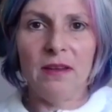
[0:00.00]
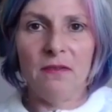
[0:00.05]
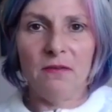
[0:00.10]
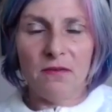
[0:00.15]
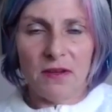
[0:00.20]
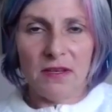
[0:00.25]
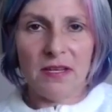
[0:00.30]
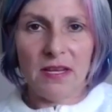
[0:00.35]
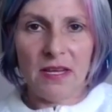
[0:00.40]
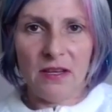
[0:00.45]

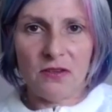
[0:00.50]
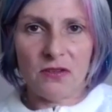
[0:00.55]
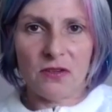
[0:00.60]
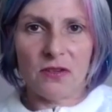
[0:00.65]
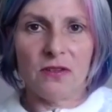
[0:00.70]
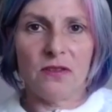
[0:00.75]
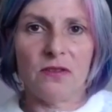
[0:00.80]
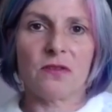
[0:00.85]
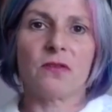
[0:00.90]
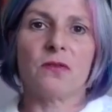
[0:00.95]

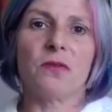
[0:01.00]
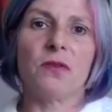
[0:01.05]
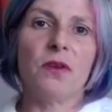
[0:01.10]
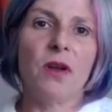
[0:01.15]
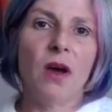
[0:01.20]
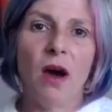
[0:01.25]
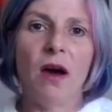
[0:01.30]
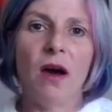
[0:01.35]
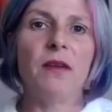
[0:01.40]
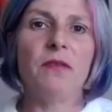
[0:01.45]
invitations or
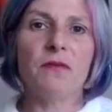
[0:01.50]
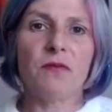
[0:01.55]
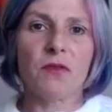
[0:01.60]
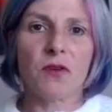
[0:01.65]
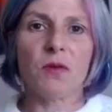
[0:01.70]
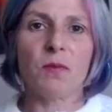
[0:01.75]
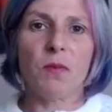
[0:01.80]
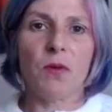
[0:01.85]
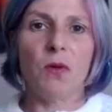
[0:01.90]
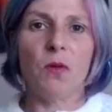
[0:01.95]

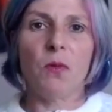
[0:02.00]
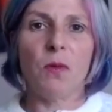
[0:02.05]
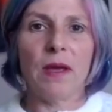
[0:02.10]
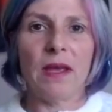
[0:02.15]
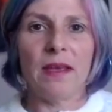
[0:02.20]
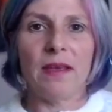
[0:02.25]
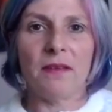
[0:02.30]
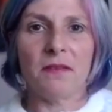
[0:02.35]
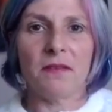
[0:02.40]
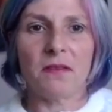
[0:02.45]
nonverbal
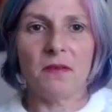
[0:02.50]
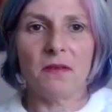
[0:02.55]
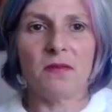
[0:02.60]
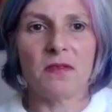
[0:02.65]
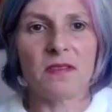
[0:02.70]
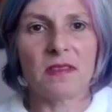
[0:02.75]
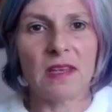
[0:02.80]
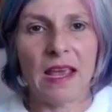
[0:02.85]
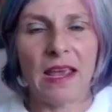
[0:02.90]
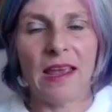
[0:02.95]
ways of
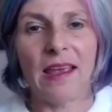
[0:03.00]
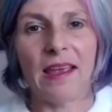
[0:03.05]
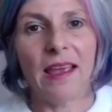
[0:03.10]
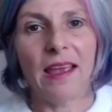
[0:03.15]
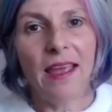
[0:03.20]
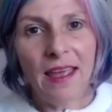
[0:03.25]
saying,